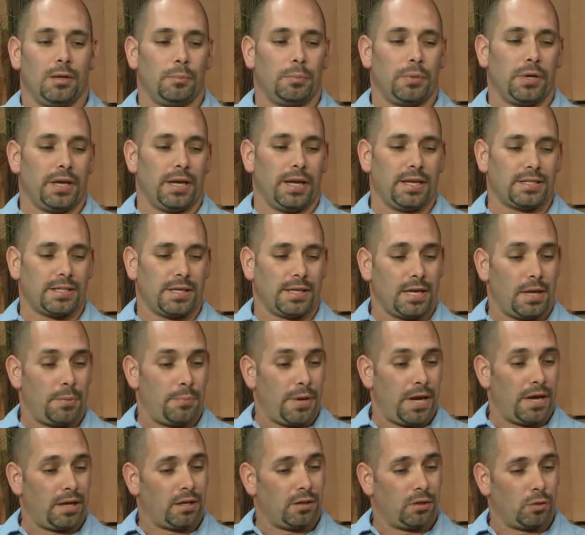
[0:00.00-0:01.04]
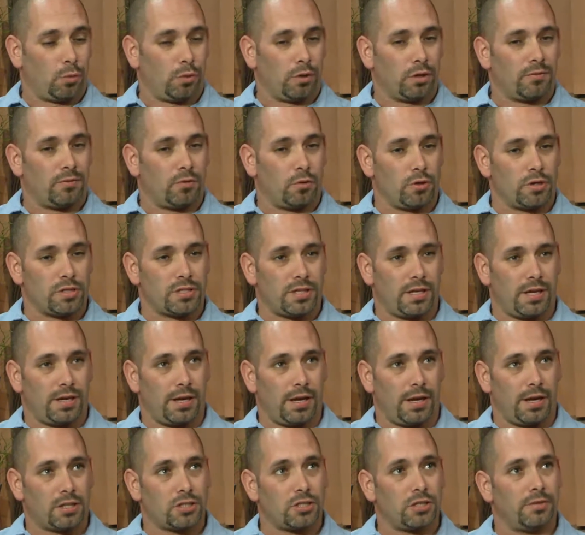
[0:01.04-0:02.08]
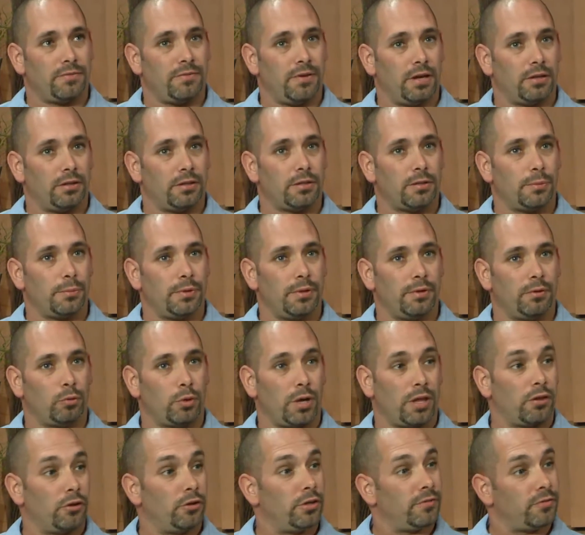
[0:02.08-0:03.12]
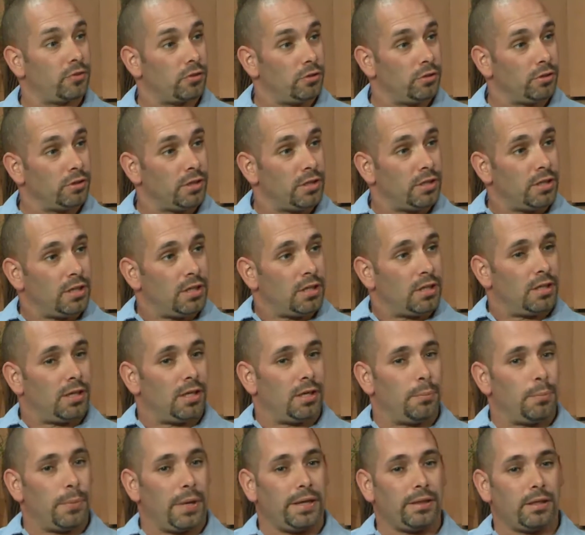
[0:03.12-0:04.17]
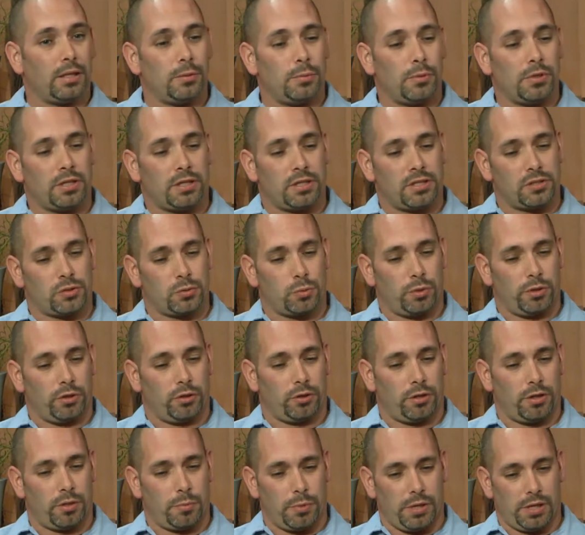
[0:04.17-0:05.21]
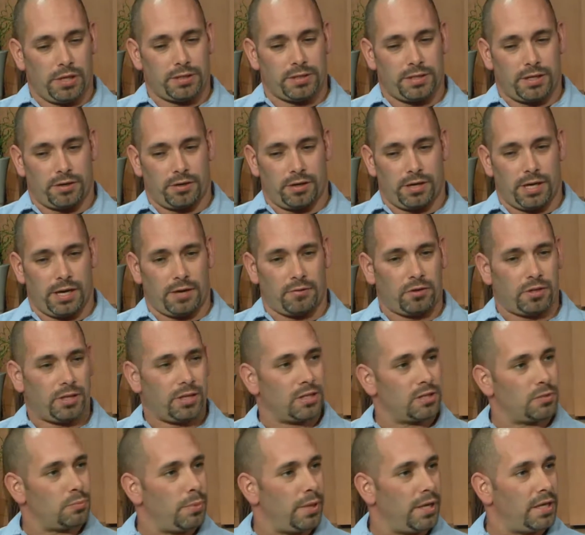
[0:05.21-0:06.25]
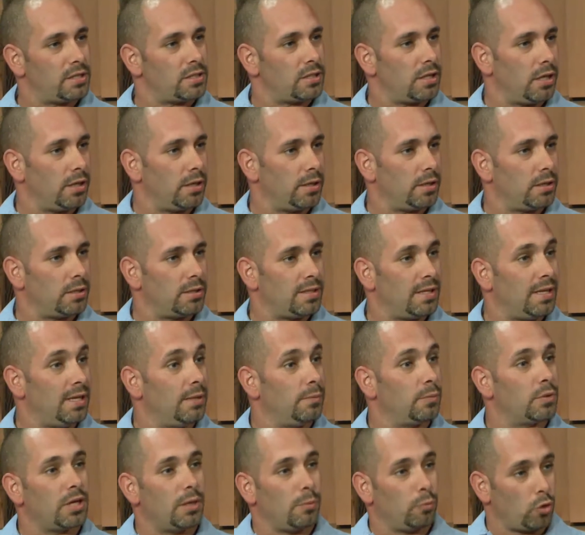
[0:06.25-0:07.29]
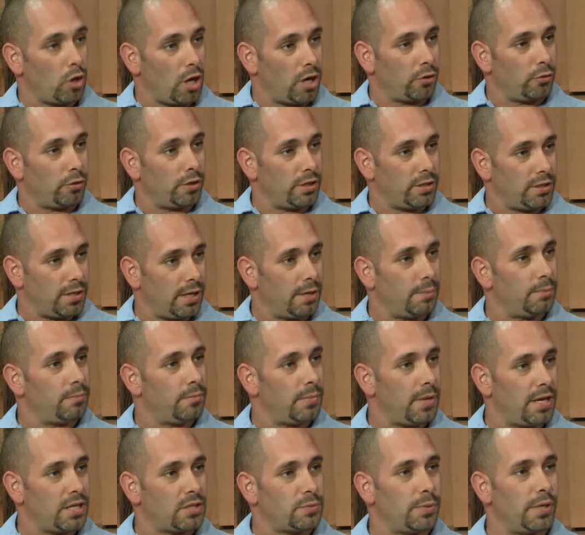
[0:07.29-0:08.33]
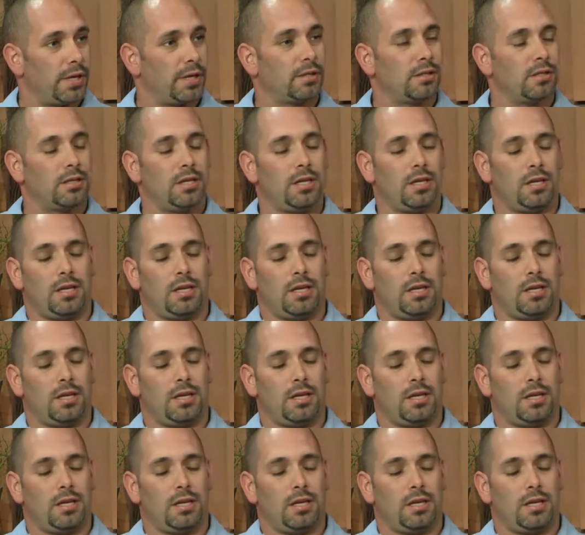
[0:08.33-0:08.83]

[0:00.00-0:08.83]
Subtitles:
But as I got back in the workforce, I actually found it to be rather difficult, mainly because when you're in the military, everything's based on a team camaraderie type aspect.